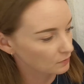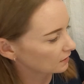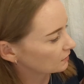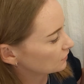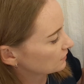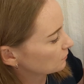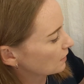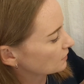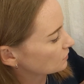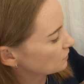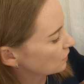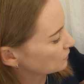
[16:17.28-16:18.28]
but it just
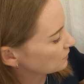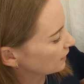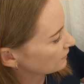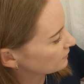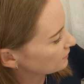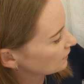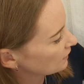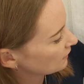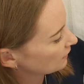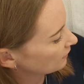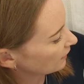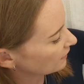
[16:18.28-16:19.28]
makes no sense.
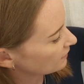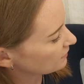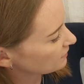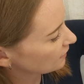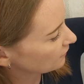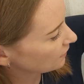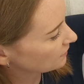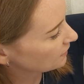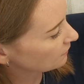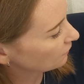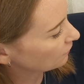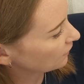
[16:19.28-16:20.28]
Like, this stuff doesn't
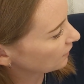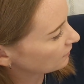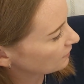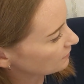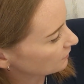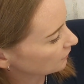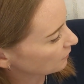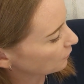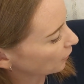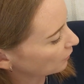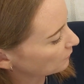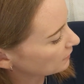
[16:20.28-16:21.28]
even fit in these little
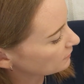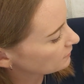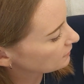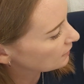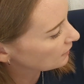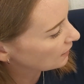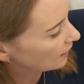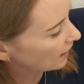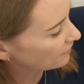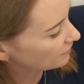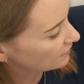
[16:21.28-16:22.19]
compartments. And then